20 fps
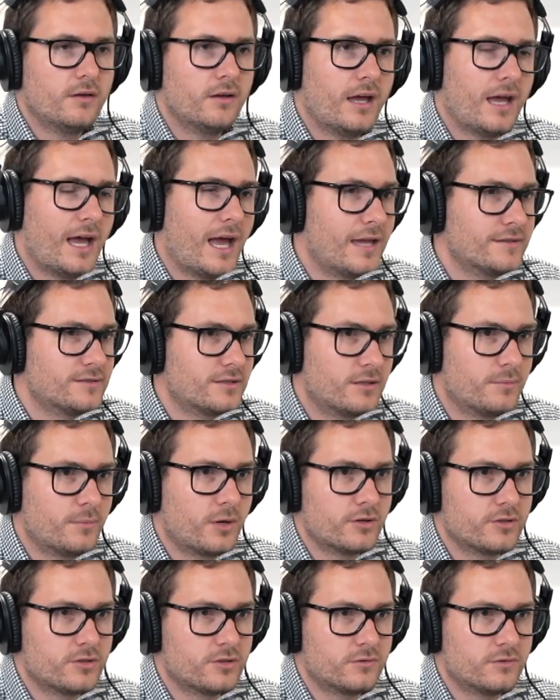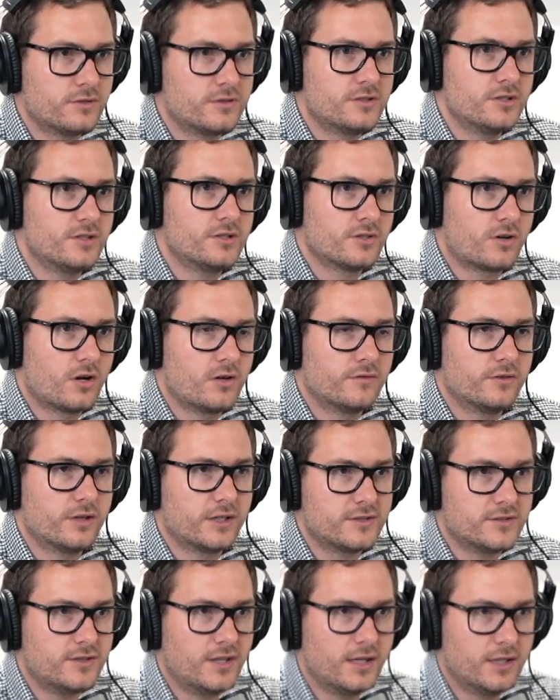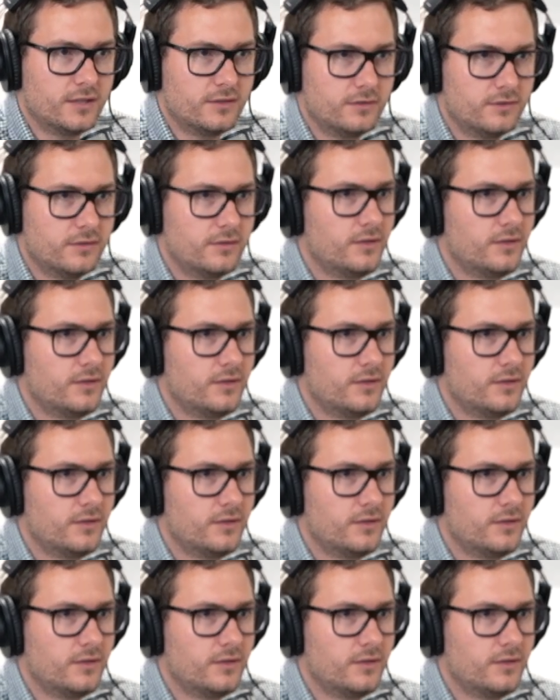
As an emotional decision, overextend.